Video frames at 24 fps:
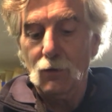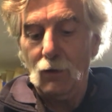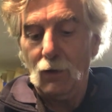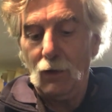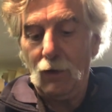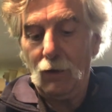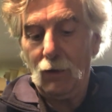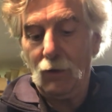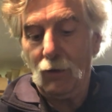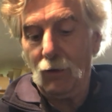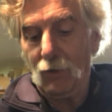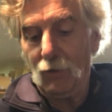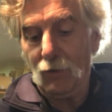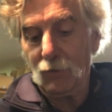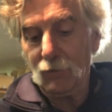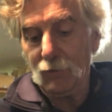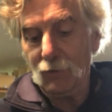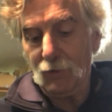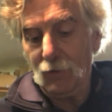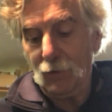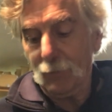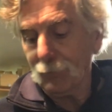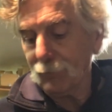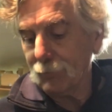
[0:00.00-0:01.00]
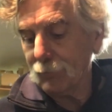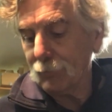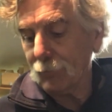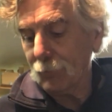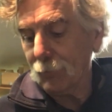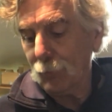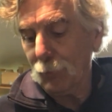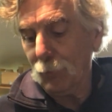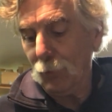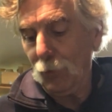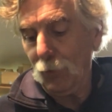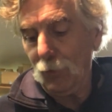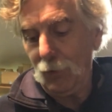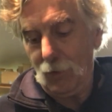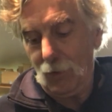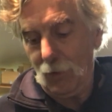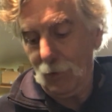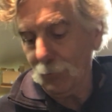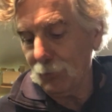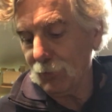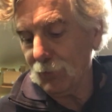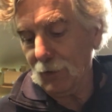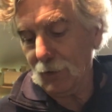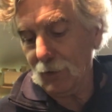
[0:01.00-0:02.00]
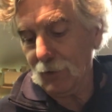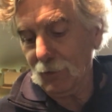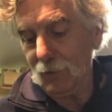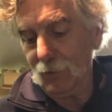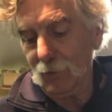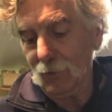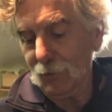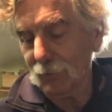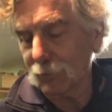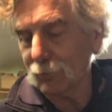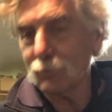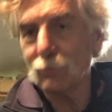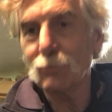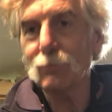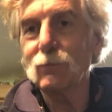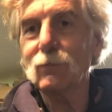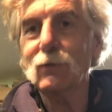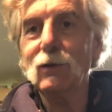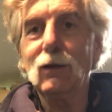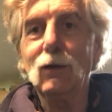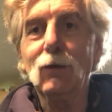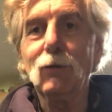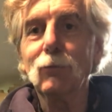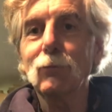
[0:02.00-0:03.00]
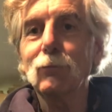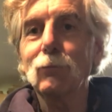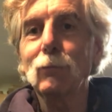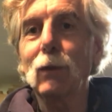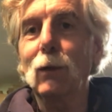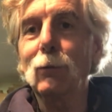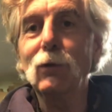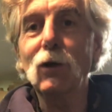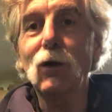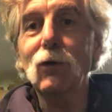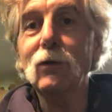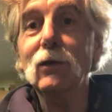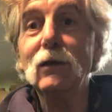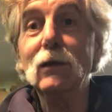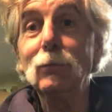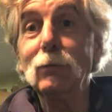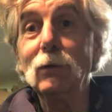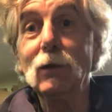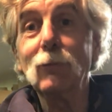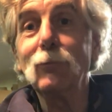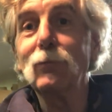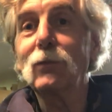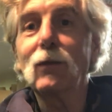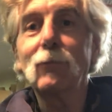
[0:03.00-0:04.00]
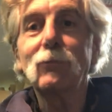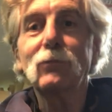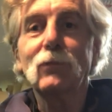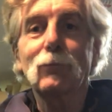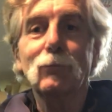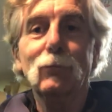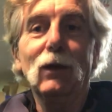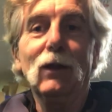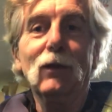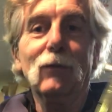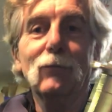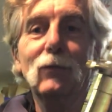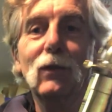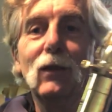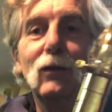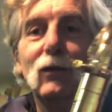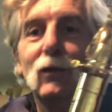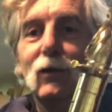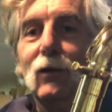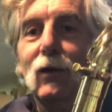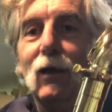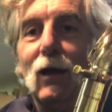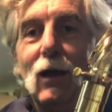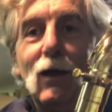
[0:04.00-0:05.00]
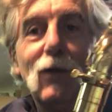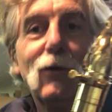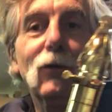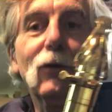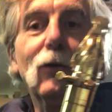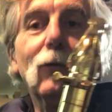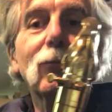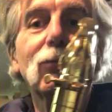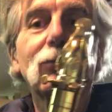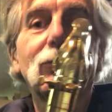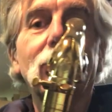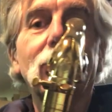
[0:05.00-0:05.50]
And boy, I'm thinking of, maybe I'll keep it, but I don't know.